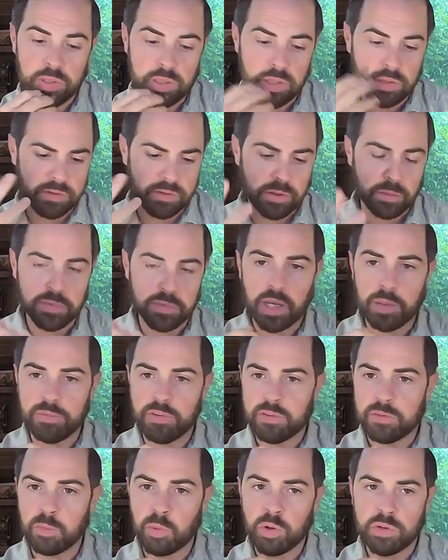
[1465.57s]
And sometimes
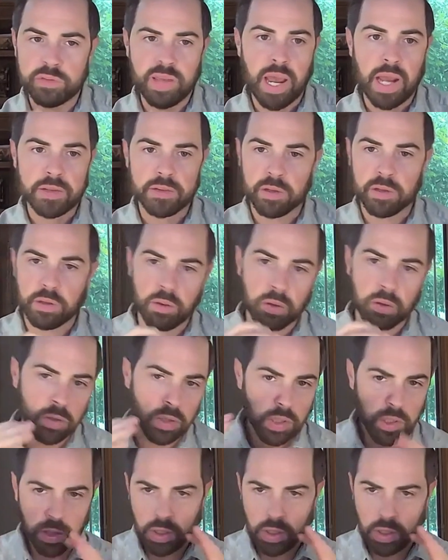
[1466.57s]
it's more tactical.